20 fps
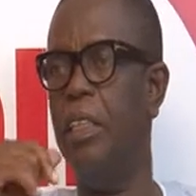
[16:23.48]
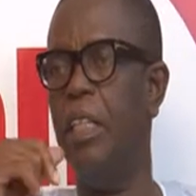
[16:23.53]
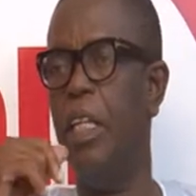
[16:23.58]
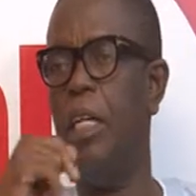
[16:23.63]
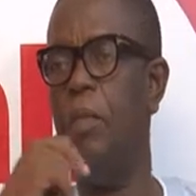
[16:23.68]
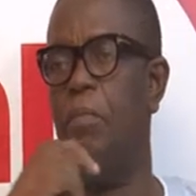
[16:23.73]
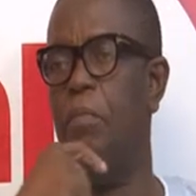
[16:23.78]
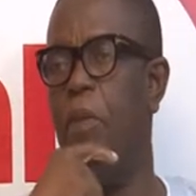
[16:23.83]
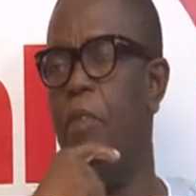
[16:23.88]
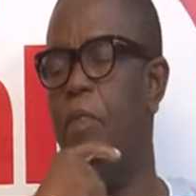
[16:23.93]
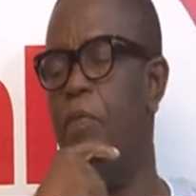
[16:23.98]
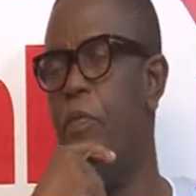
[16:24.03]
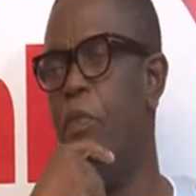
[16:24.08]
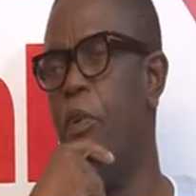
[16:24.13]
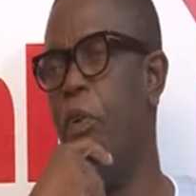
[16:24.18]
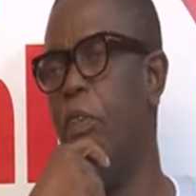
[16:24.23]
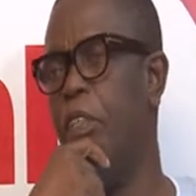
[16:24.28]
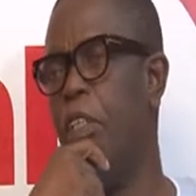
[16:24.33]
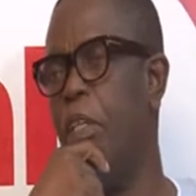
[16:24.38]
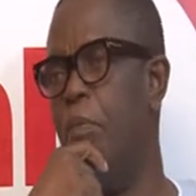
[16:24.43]
that
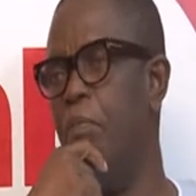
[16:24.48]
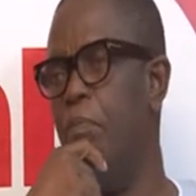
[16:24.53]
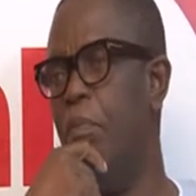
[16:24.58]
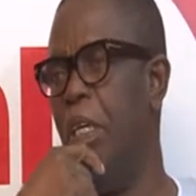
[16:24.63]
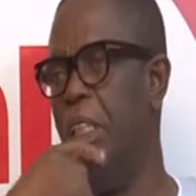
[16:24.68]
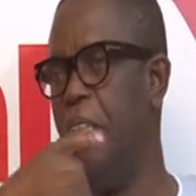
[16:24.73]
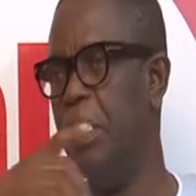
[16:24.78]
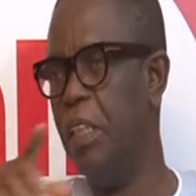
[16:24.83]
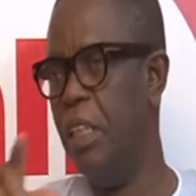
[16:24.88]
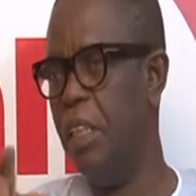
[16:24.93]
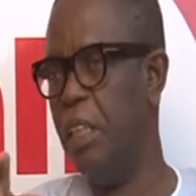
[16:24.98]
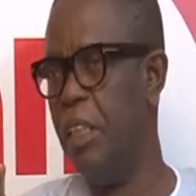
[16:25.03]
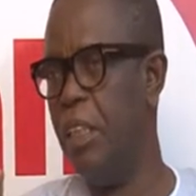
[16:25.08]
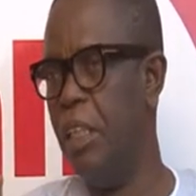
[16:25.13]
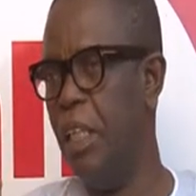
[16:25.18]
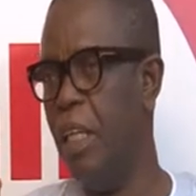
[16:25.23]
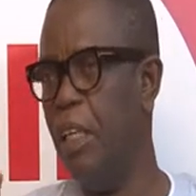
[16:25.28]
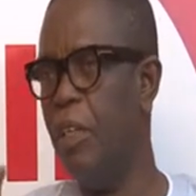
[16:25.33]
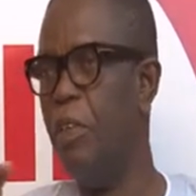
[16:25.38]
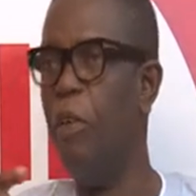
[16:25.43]
before the Manchester
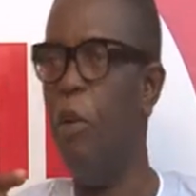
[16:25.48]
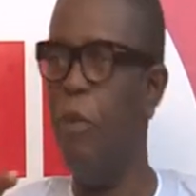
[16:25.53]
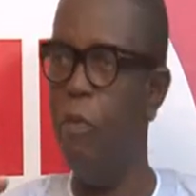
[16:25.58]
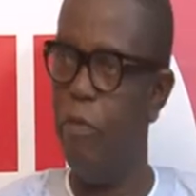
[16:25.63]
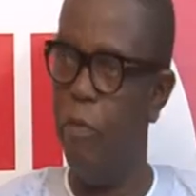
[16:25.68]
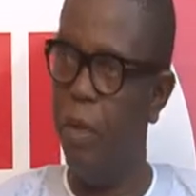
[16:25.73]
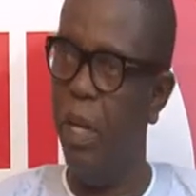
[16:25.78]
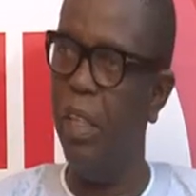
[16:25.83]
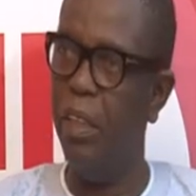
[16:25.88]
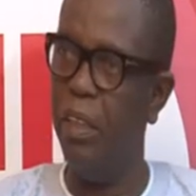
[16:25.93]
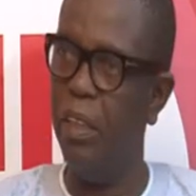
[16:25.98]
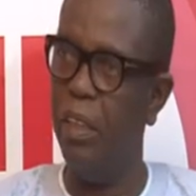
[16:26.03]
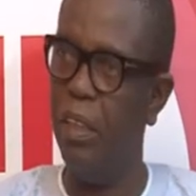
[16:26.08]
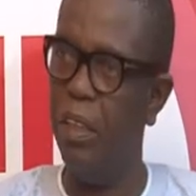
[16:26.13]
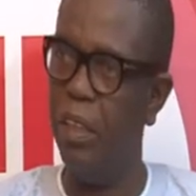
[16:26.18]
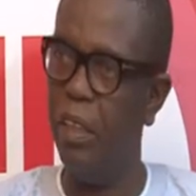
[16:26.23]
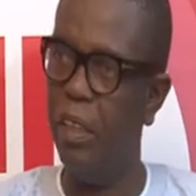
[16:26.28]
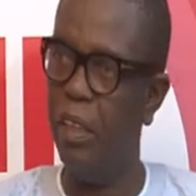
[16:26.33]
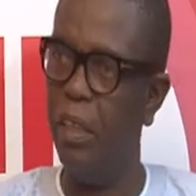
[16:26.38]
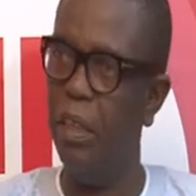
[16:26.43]
conference?
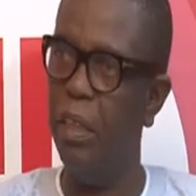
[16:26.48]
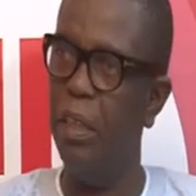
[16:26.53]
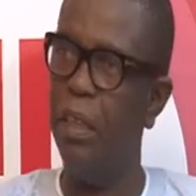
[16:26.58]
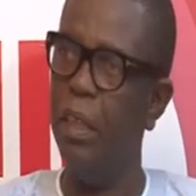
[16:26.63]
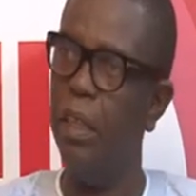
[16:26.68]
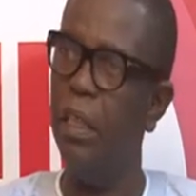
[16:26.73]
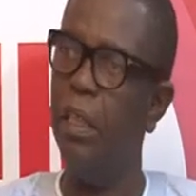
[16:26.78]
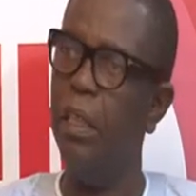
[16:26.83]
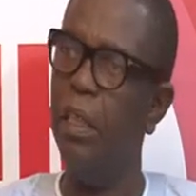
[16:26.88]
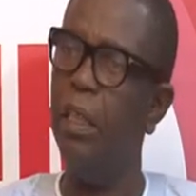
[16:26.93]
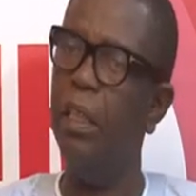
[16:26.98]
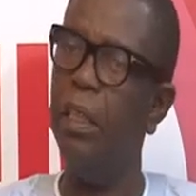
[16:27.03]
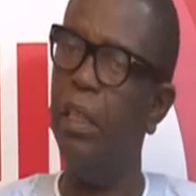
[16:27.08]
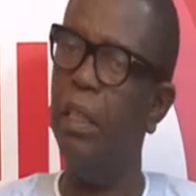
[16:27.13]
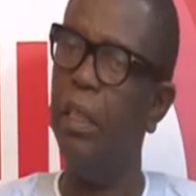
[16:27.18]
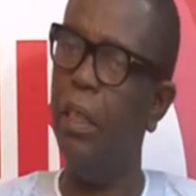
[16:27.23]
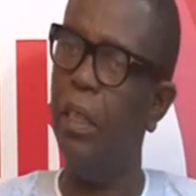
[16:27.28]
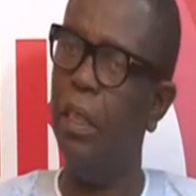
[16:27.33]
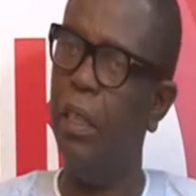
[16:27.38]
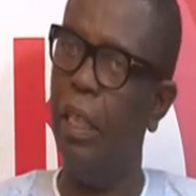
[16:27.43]
Yes
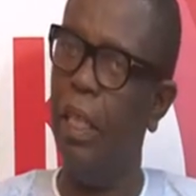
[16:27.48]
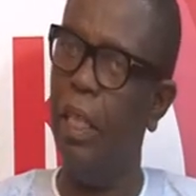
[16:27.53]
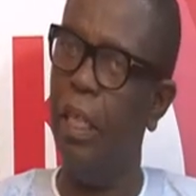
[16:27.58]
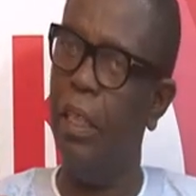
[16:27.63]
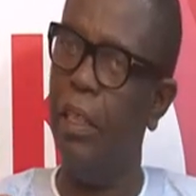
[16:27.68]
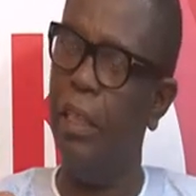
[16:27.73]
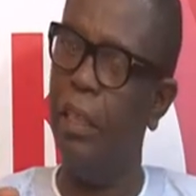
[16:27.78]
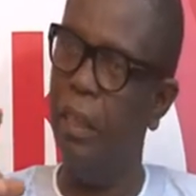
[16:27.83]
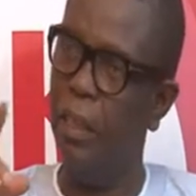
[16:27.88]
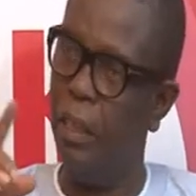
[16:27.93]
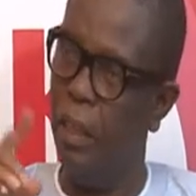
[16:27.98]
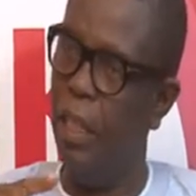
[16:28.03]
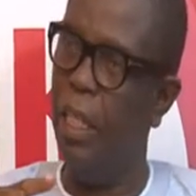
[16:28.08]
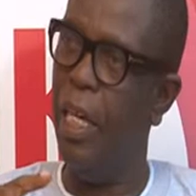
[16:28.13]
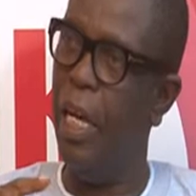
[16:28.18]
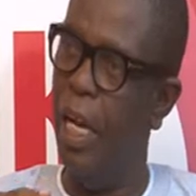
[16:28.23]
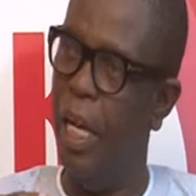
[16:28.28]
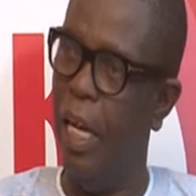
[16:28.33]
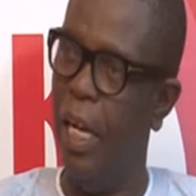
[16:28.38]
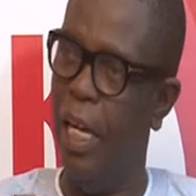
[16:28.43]
the CIA
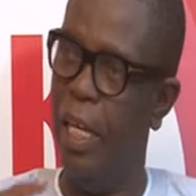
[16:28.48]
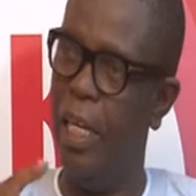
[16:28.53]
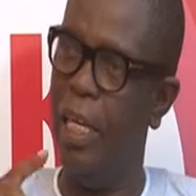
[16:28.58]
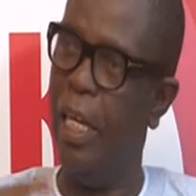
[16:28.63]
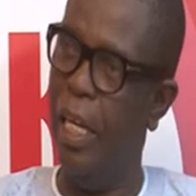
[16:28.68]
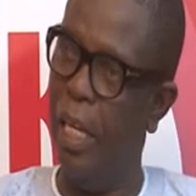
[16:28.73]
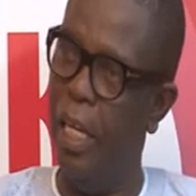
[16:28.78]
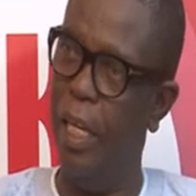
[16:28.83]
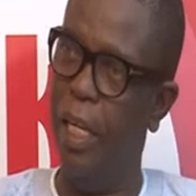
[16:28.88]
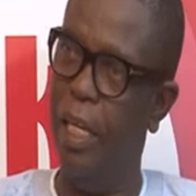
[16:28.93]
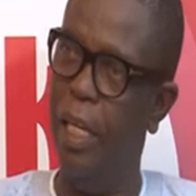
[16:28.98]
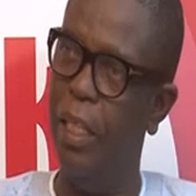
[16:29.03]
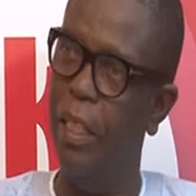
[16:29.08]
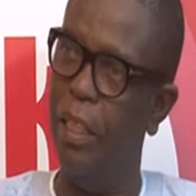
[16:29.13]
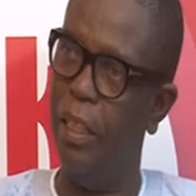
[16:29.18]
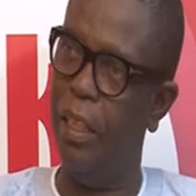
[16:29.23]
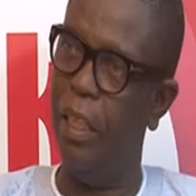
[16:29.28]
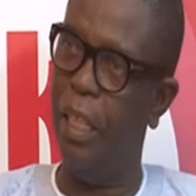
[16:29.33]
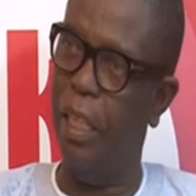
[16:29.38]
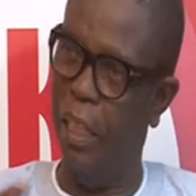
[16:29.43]
and
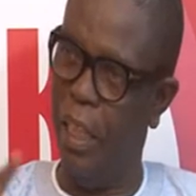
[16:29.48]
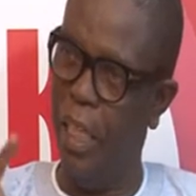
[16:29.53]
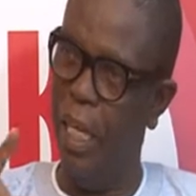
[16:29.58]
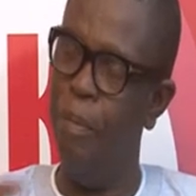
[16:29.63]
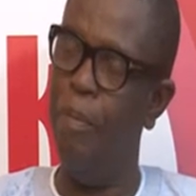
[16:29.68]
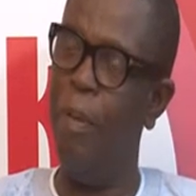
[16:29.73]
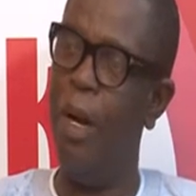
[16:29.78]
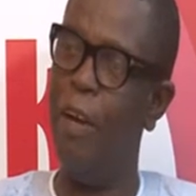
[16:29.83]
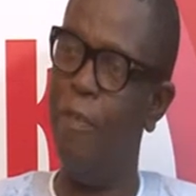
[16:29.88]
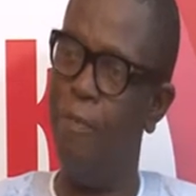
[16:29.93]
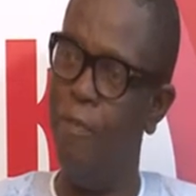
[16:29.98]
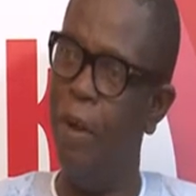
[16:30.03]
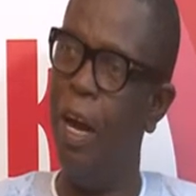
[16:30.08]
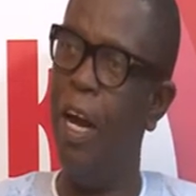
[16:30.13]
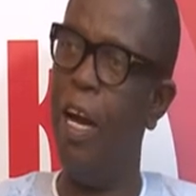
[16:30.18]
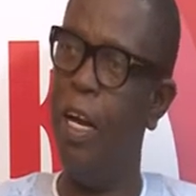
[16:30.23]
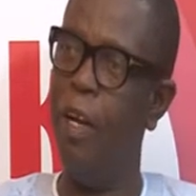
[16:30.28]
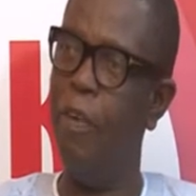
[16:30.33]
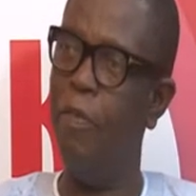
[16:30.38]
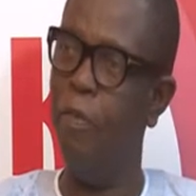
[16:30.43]
the MI5
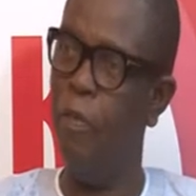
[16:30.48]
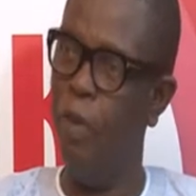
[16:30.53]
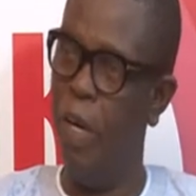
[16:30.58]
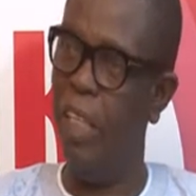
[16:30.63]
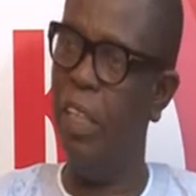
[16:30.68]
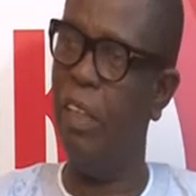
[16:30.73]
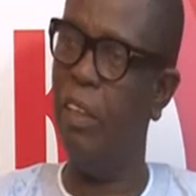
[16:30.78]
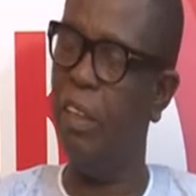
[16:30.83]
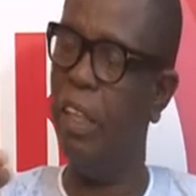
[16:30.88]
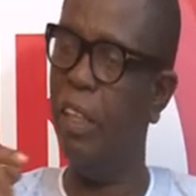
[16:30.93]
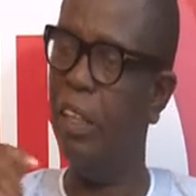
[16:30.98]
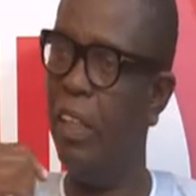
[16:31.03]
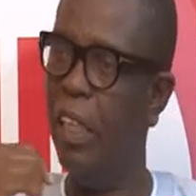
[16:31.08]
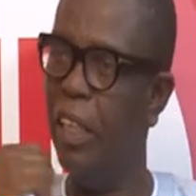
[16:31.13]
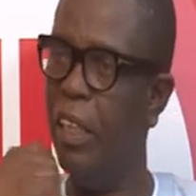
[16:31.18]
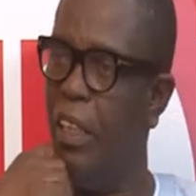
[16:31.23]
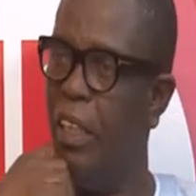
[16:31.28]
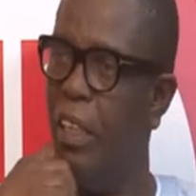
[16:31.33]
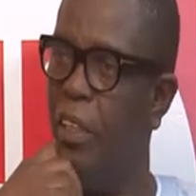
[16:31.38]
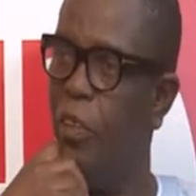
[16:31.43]
were interested
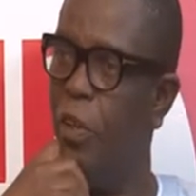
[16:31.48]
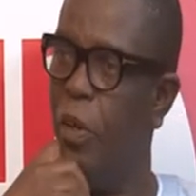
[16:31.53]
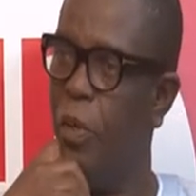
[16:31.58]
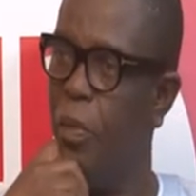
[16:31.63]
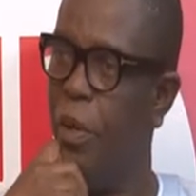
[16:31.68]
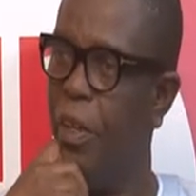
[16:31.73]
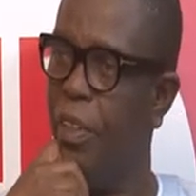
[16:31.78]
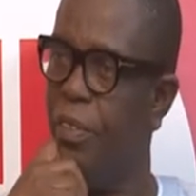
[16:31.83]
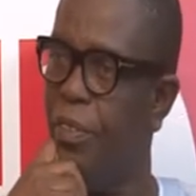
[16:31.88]
in Nkrumah?